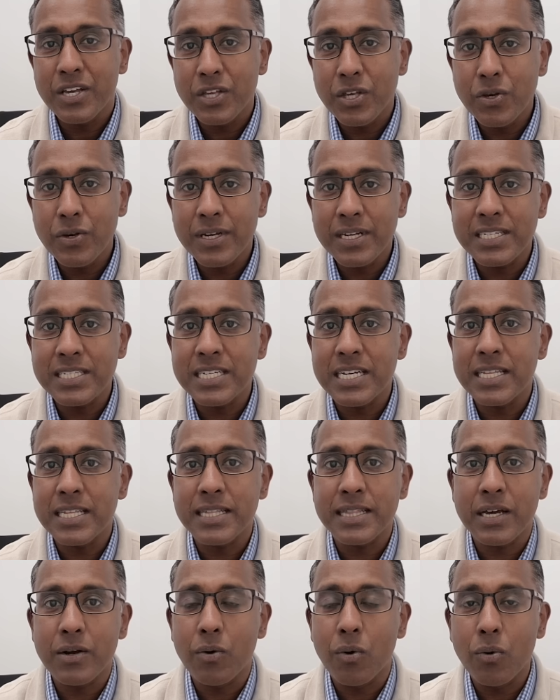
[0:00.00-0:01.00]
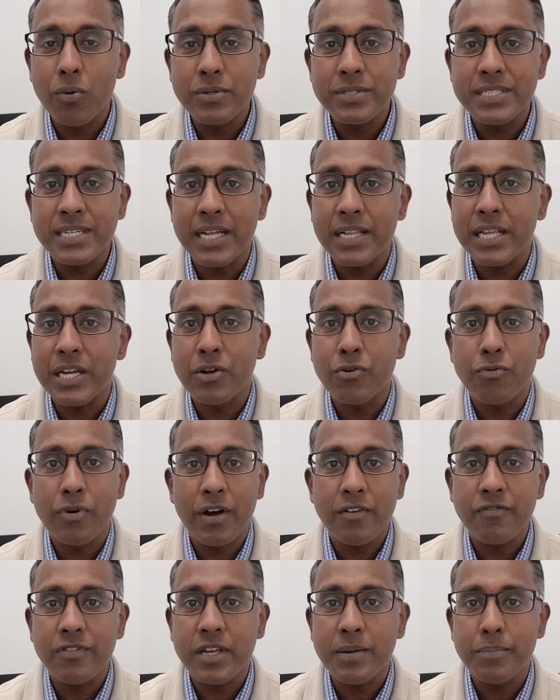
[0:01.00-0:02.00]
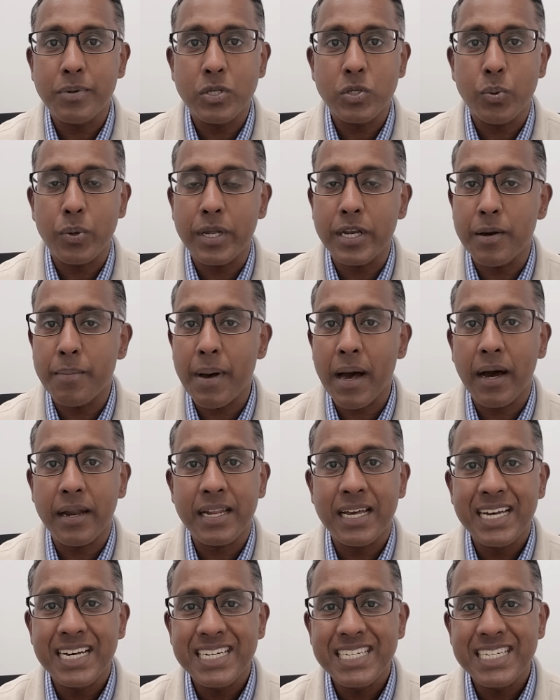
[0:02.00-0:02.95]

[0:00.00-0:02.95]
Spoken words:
You can see that they're all selling roughly between about